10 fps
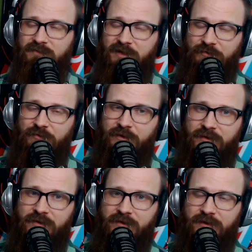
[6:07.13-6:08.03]
if
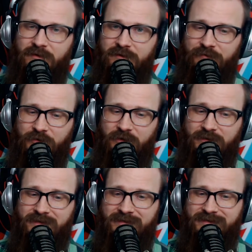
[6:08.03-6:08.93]
the
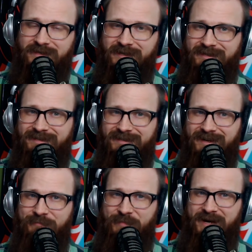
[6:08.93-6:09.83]
Clintons had
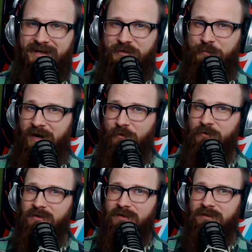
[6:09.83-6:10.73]
gotten back into
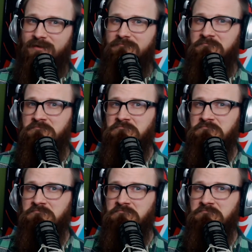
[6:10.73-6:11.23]
power again,